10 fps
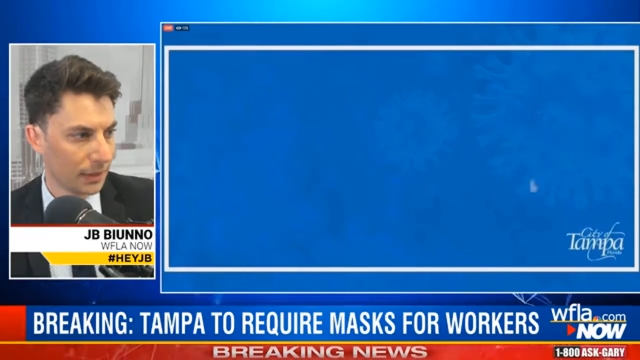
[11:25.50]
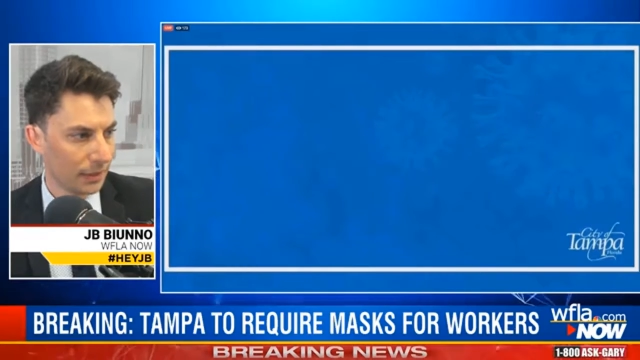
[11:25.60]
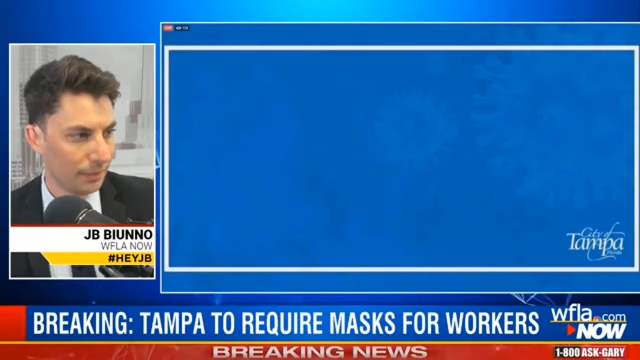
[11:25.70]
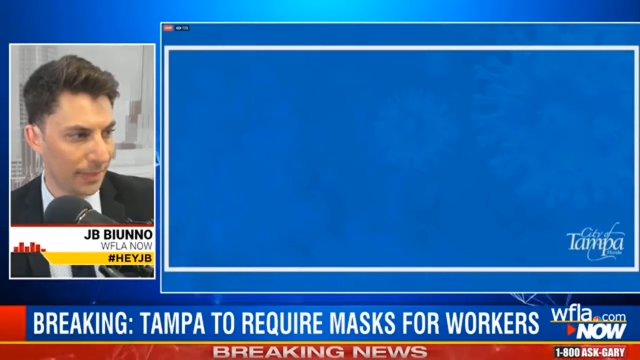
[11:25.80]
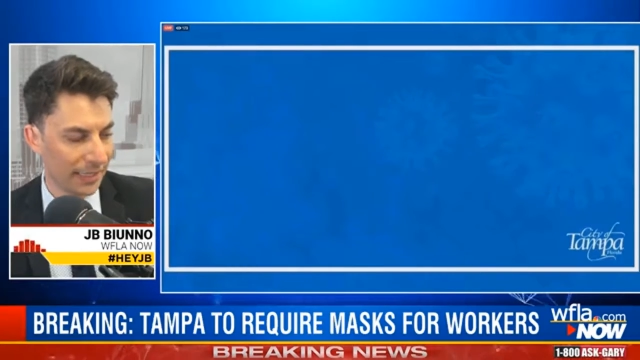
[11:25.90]

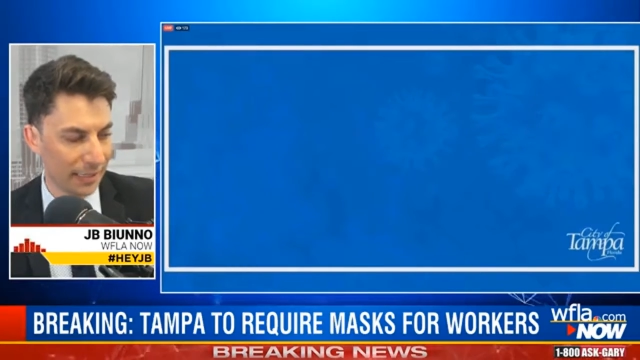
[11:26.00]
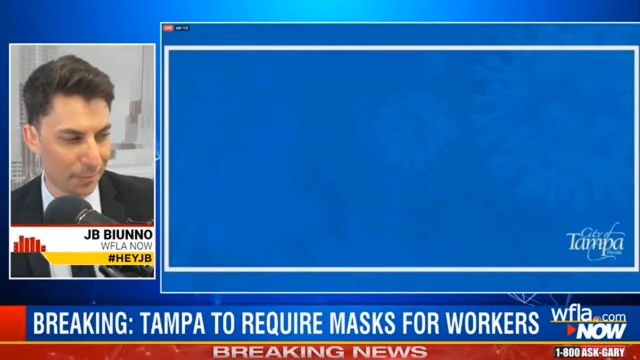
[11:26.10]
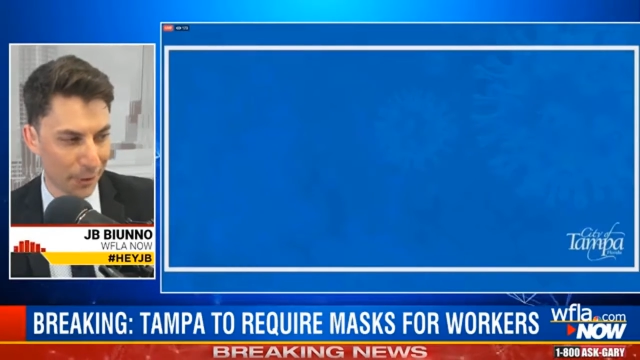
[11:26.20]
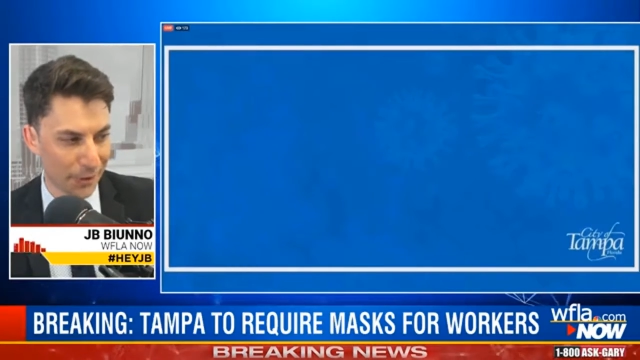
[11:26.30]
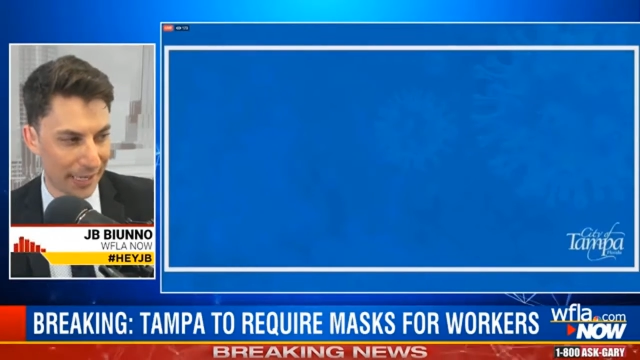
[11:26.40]
Peggy
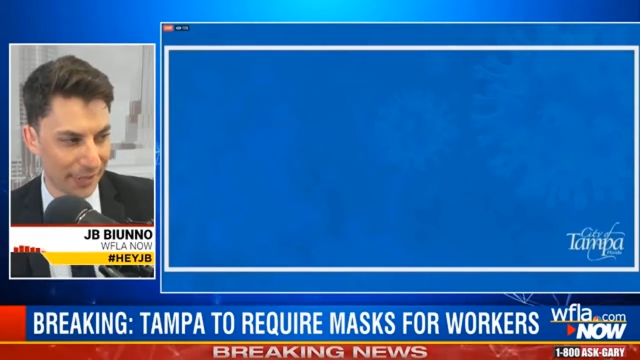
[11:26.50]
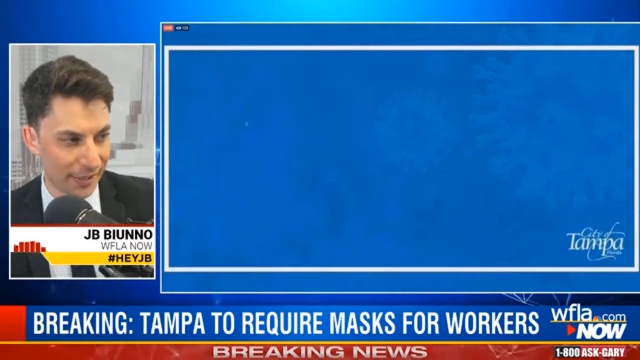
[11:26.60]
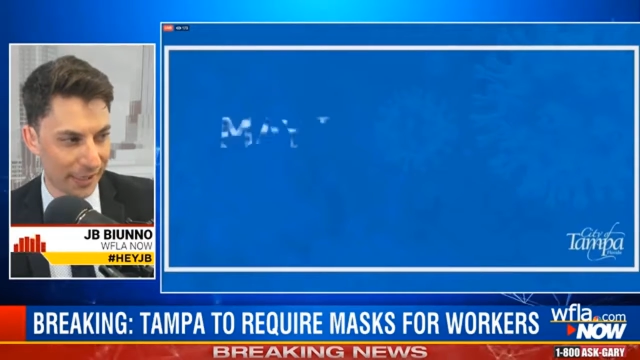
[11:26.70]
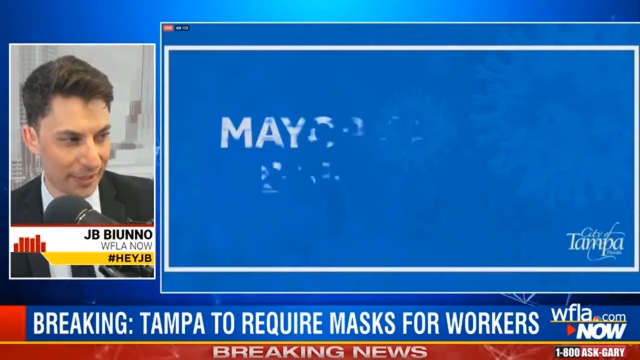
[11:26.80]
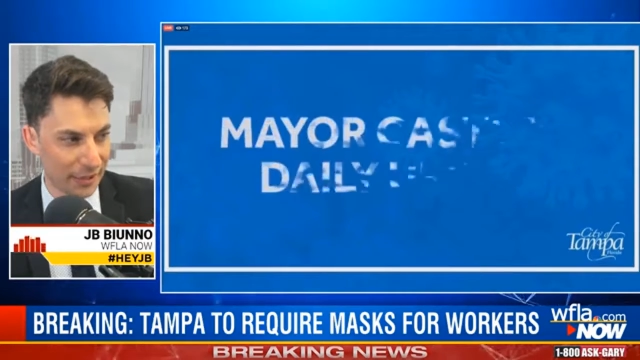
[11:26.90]
Burton,
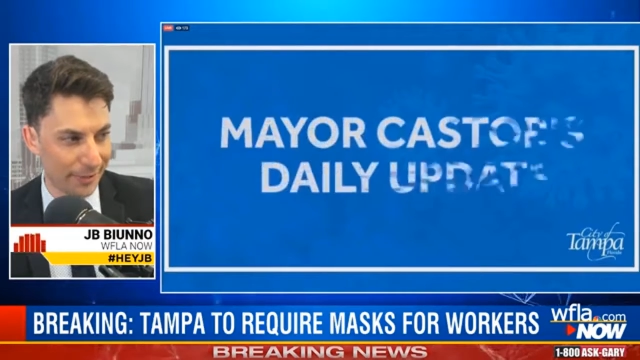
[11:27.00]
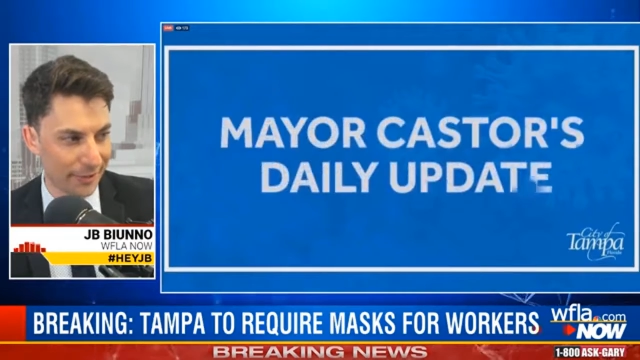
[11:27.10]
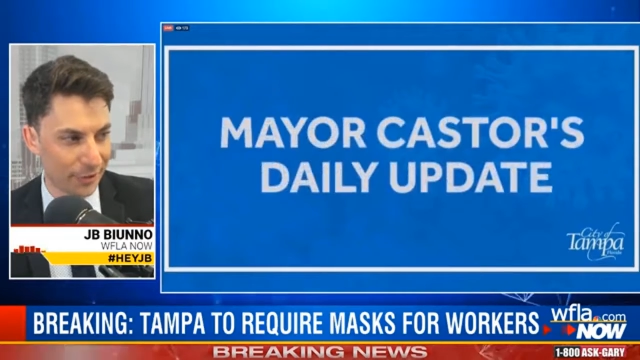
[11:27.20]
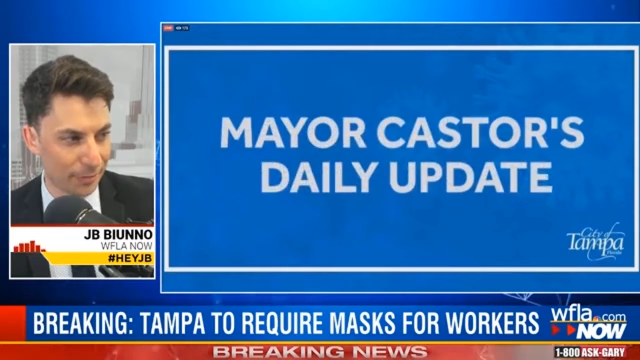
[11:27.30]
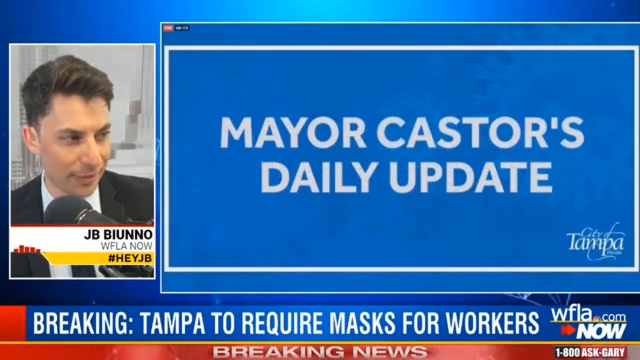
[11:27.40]
hashtag AJB,
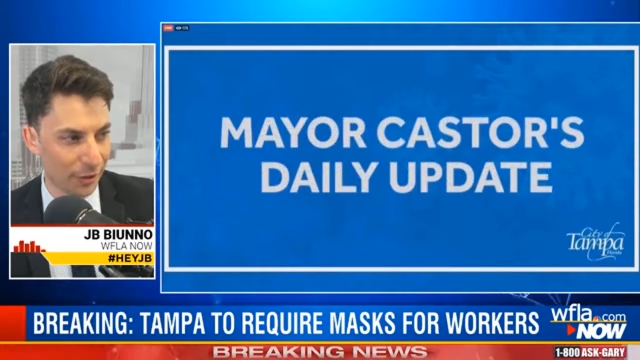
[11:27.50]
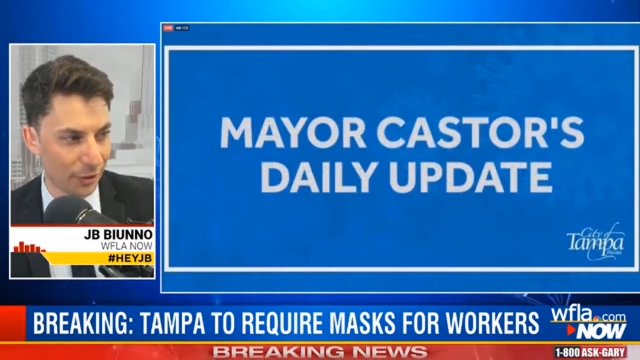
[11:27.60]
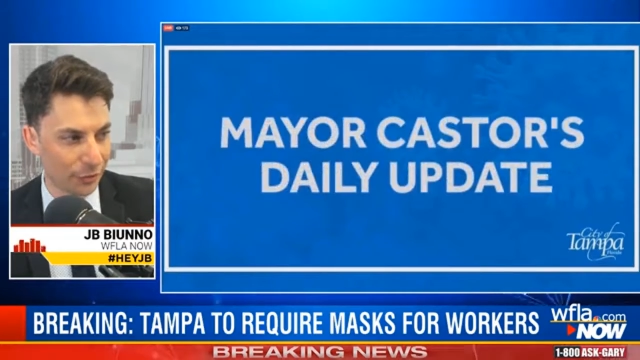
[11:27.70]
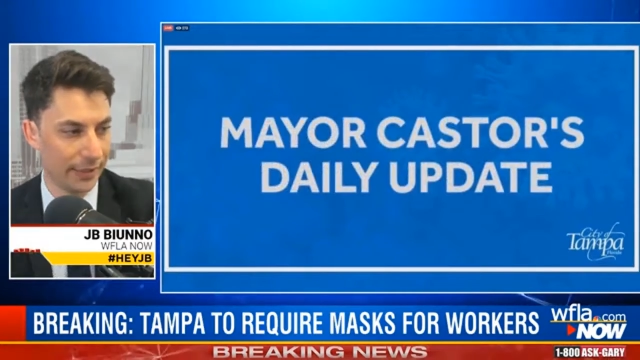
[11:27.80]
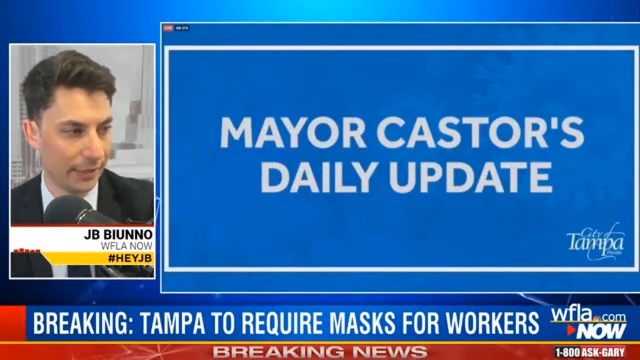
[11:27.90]
took my car
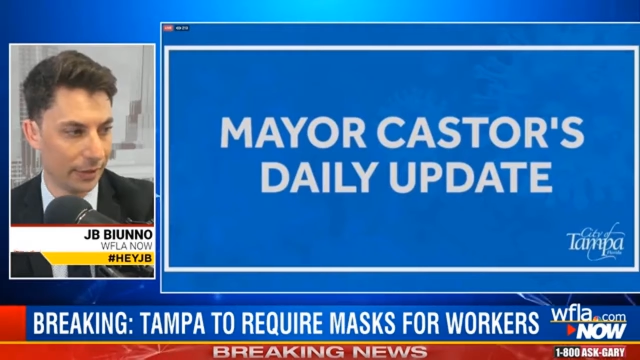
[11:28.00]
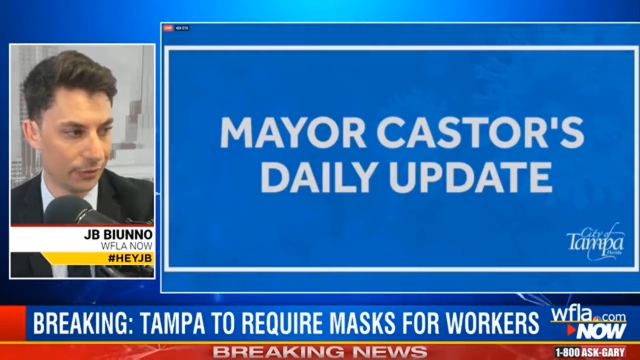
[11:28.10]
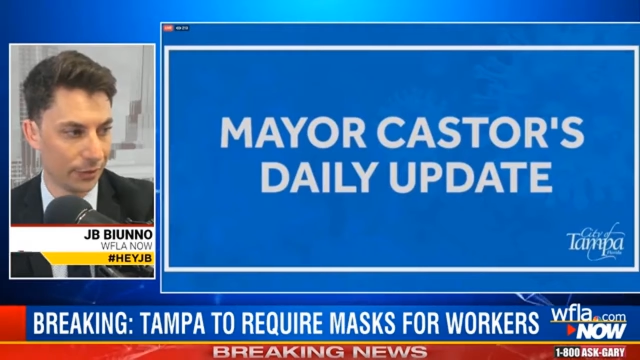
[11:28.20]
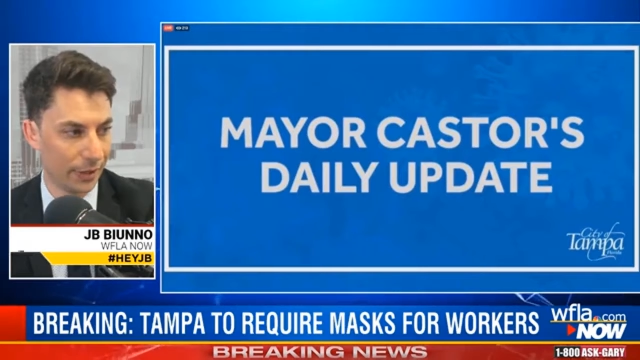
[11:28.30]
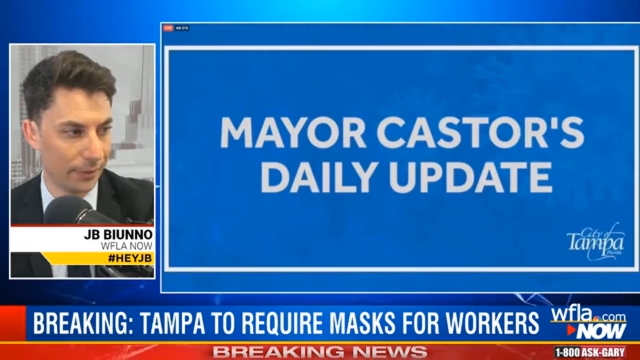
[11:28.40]
to a mechanic
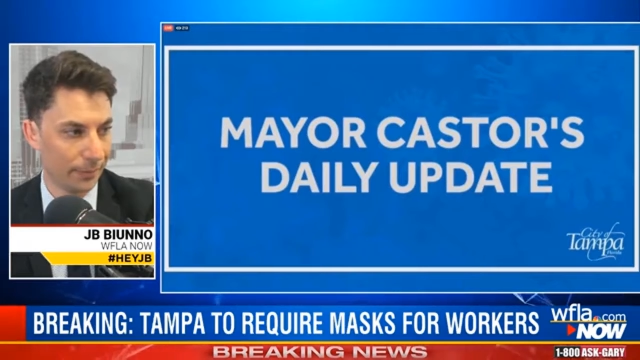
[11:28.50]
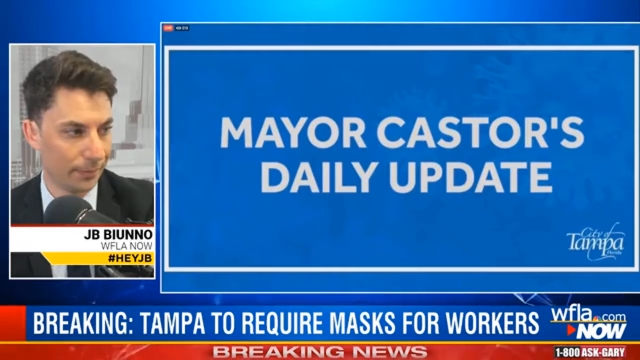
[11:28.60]
yesterday.